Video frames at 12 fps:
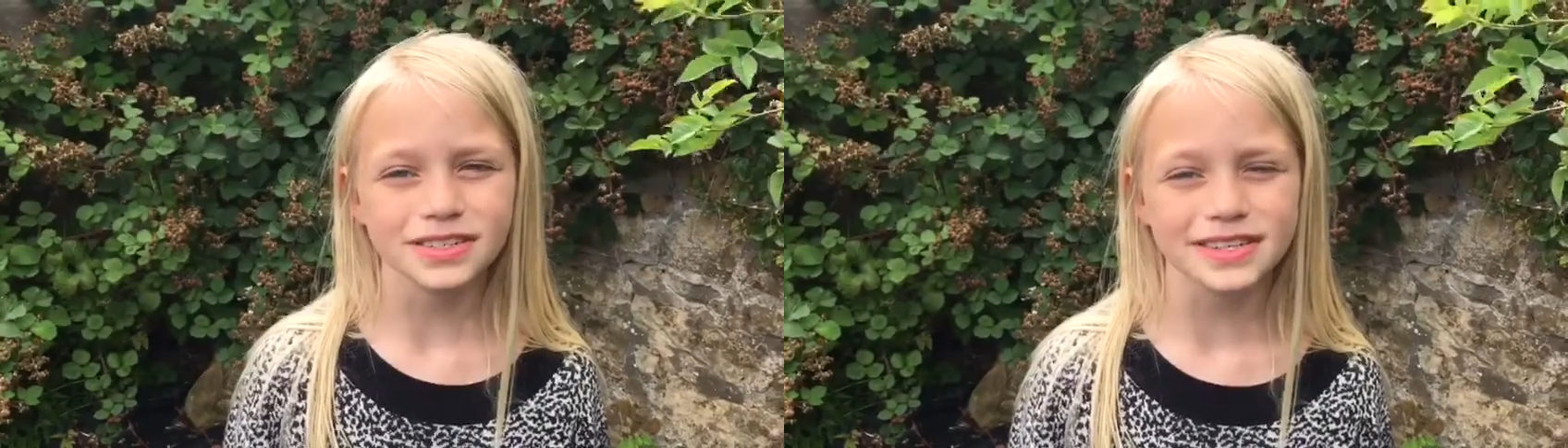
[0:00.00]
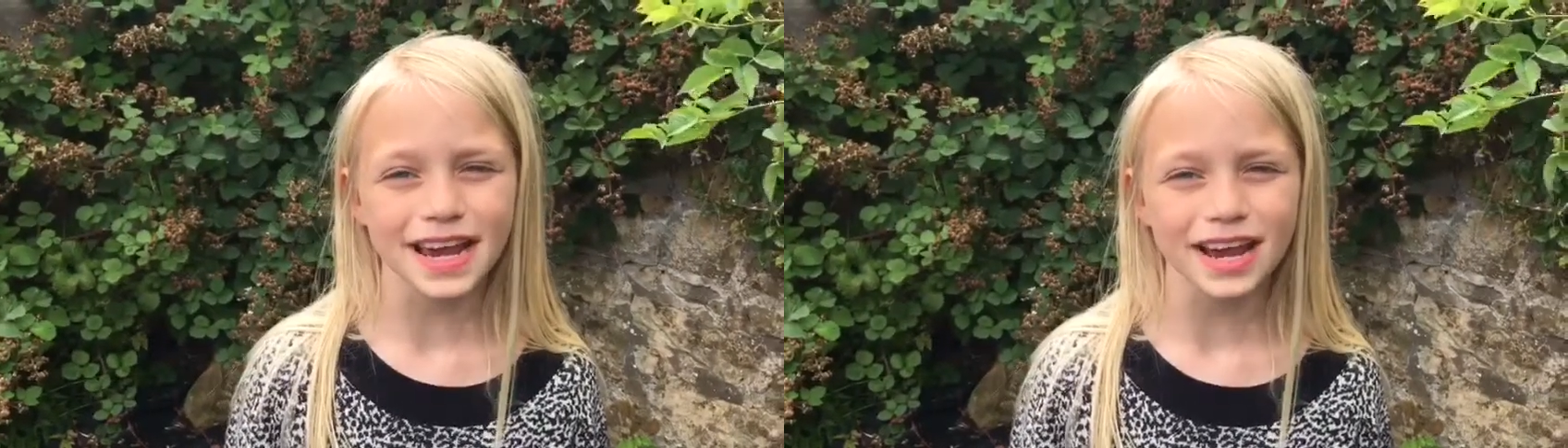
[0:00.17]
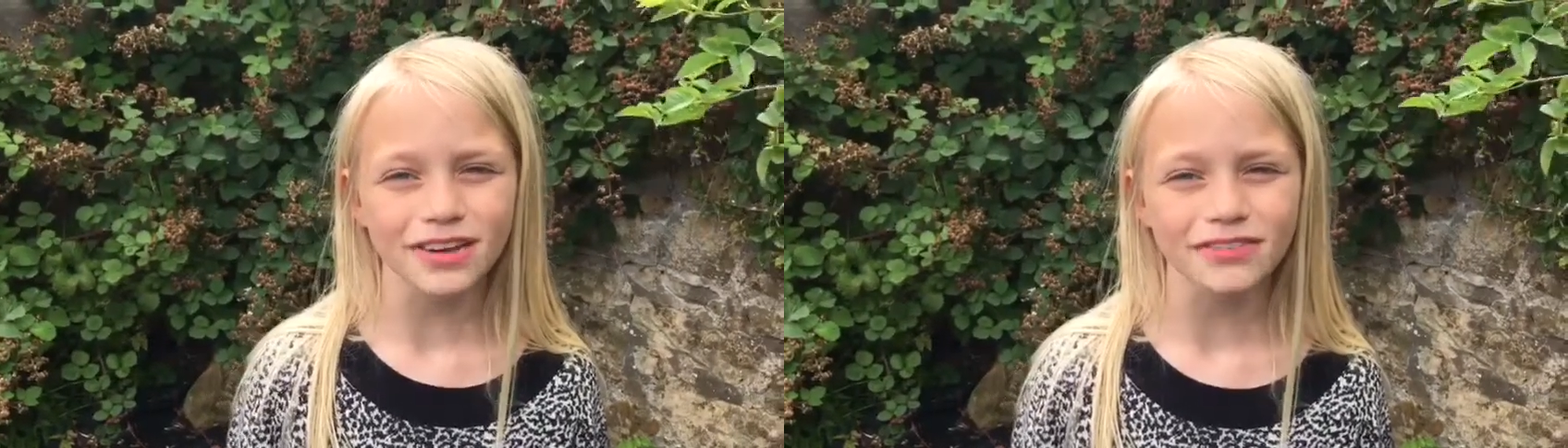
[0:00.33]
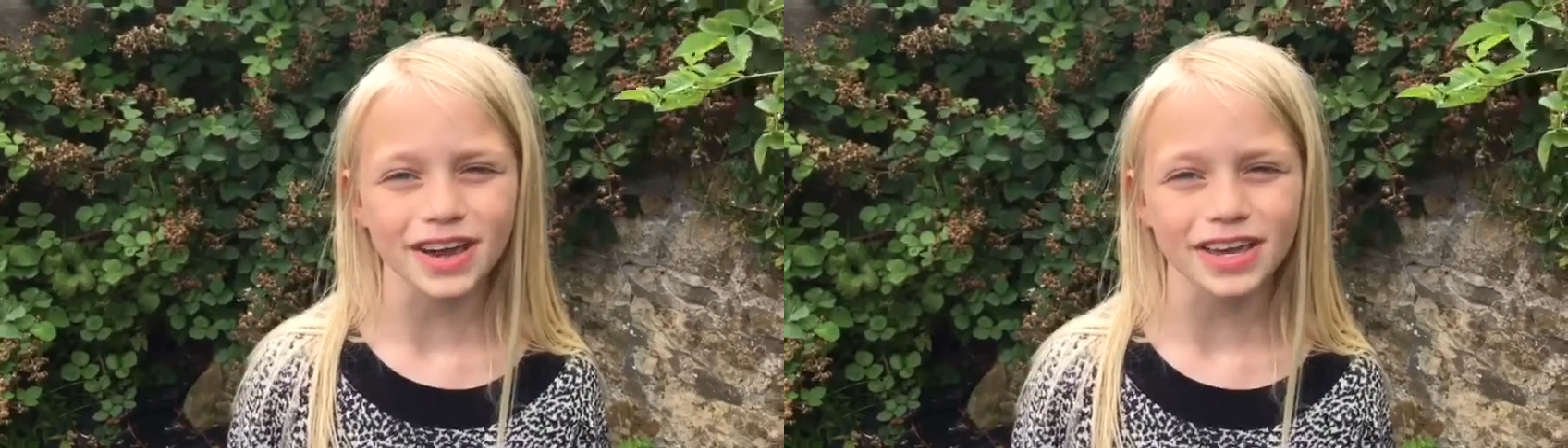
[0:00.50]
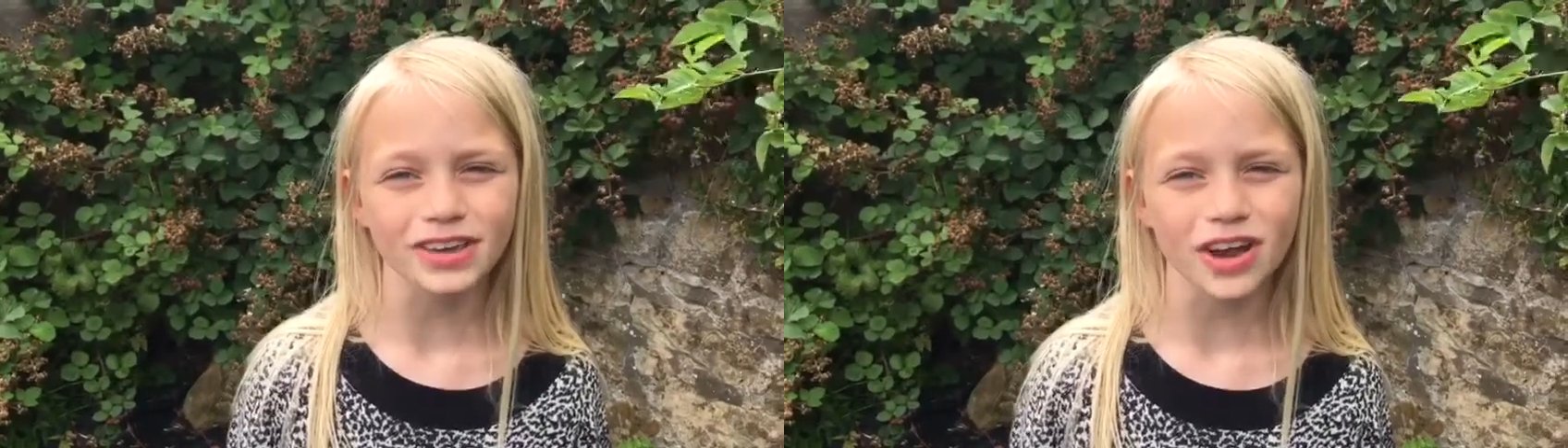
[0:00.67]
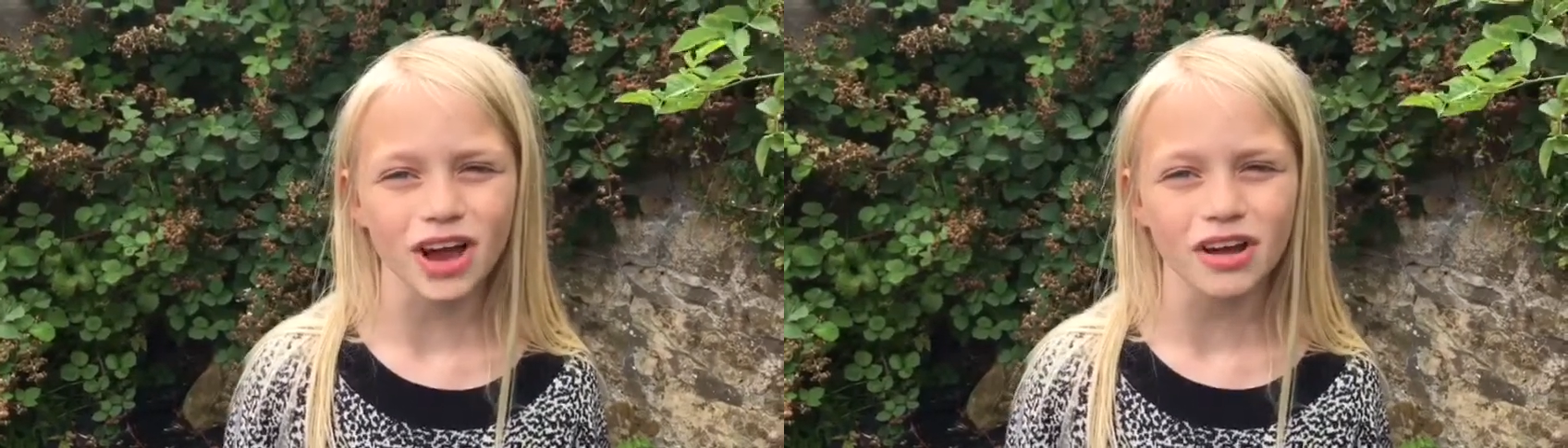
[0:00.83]
decorate
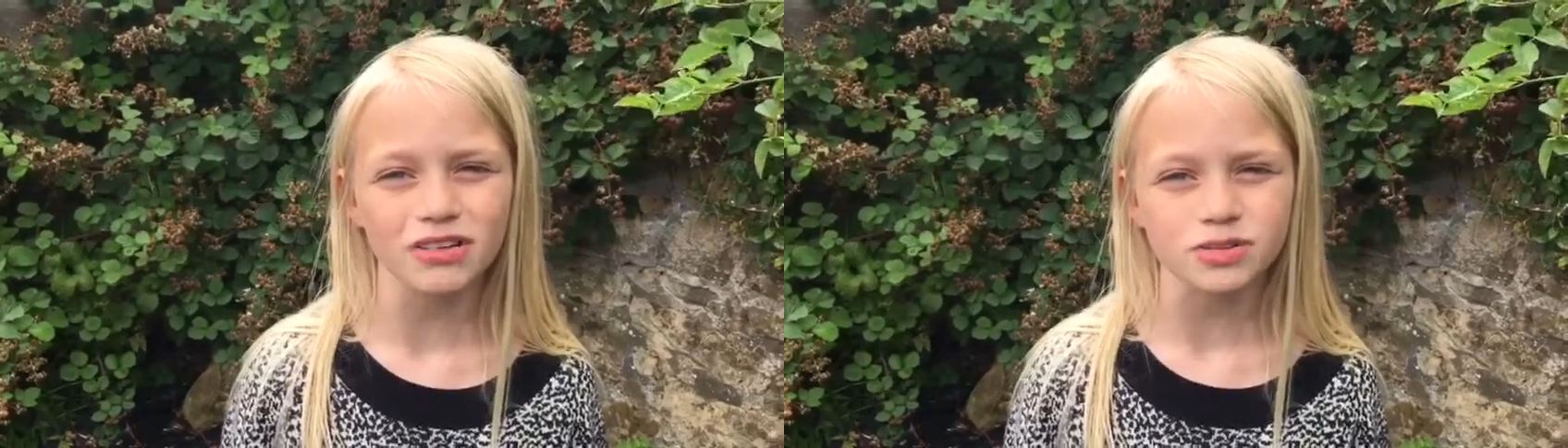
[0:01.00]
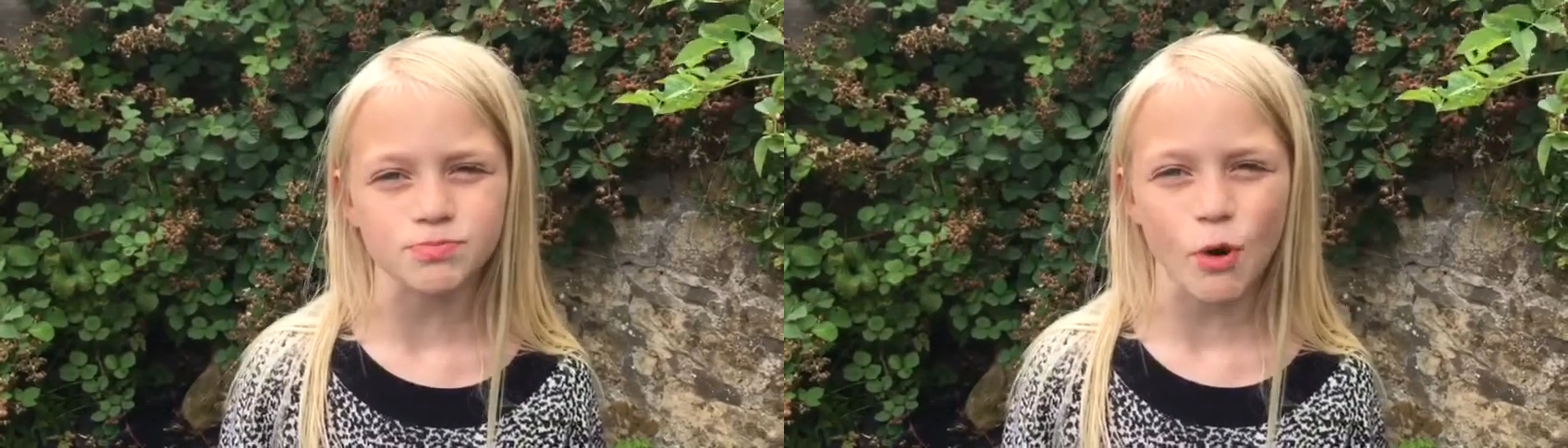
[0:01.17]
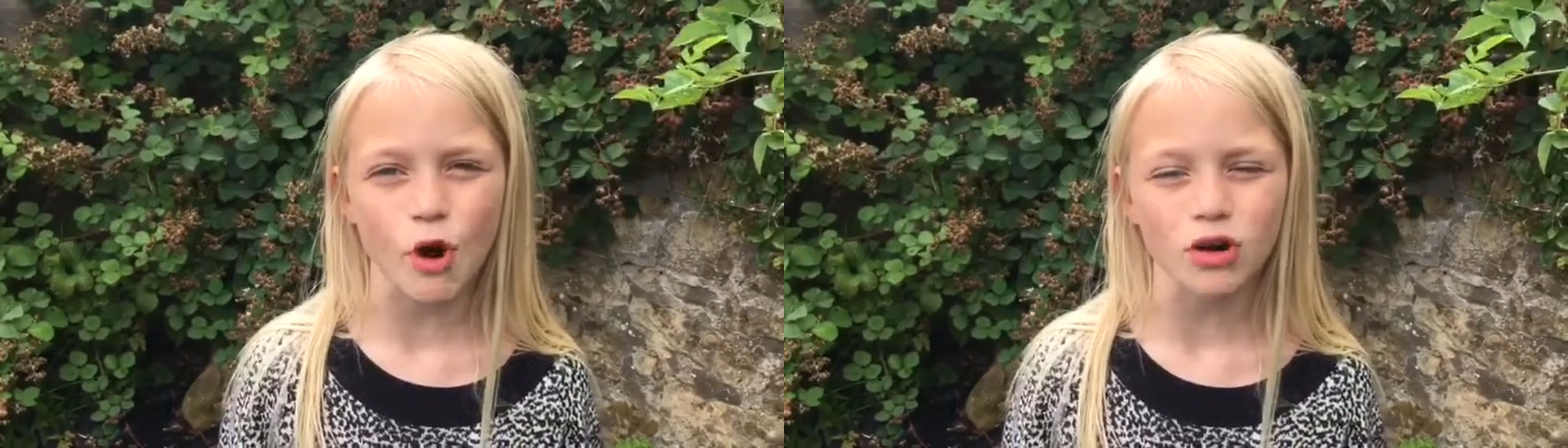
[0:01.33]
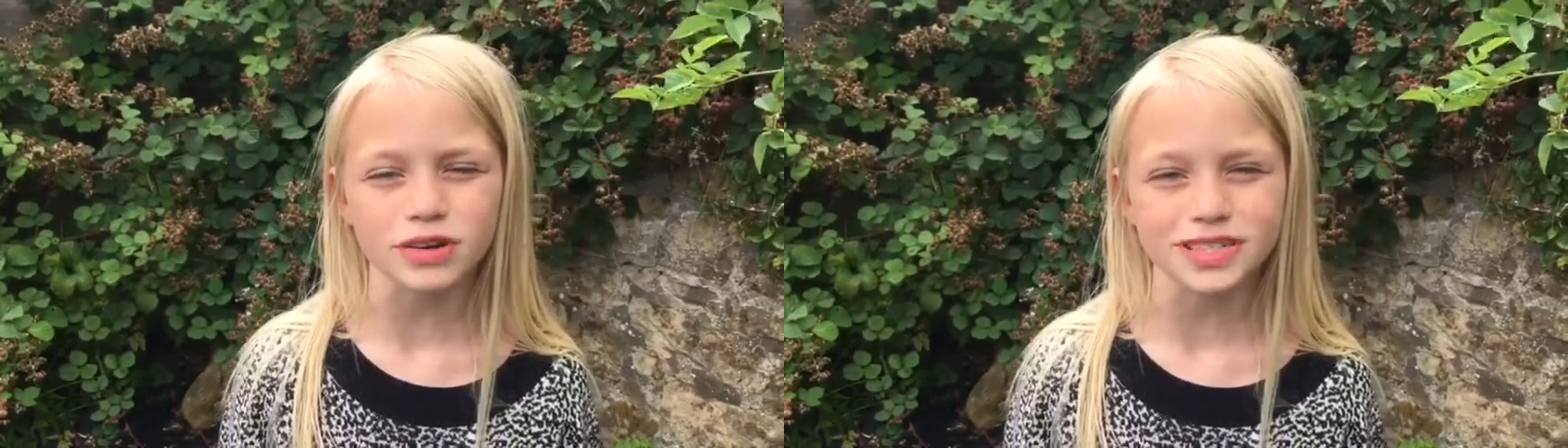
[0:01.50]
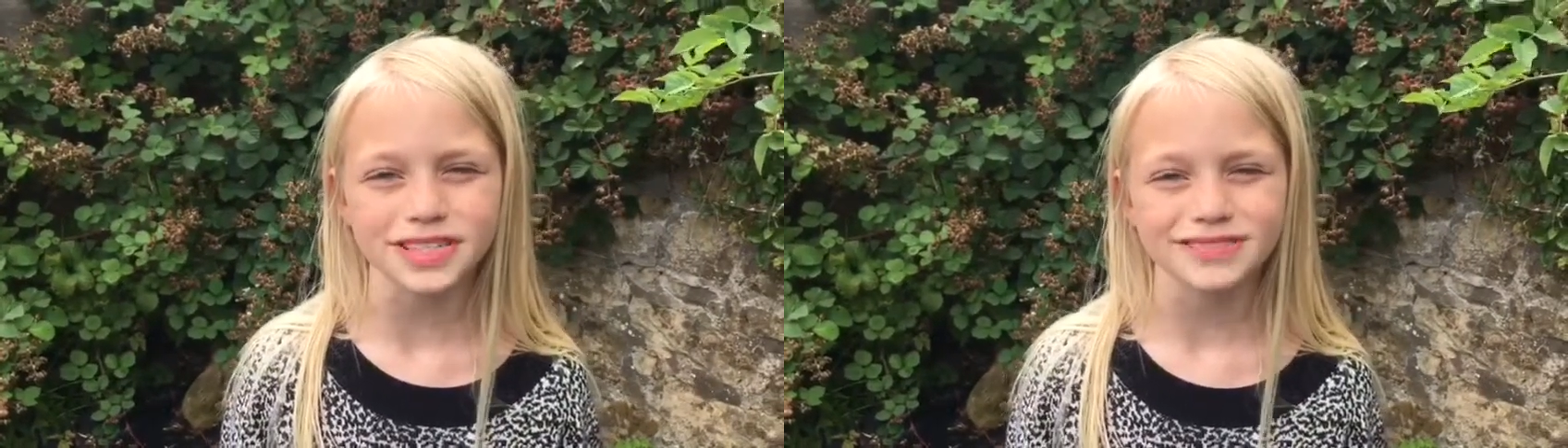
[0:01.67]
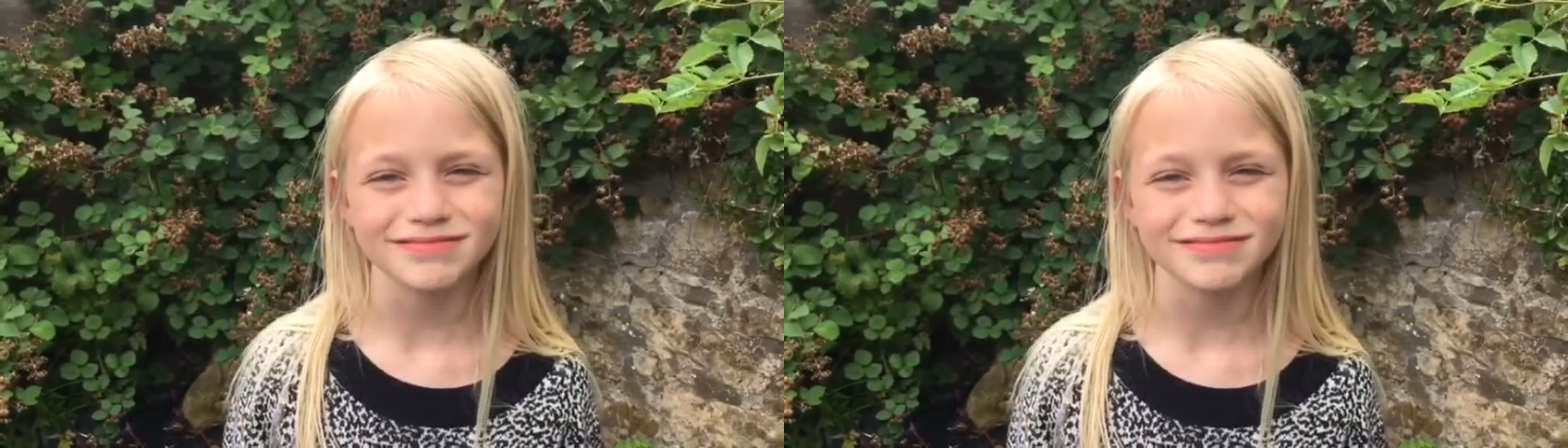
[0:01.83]
your old pot.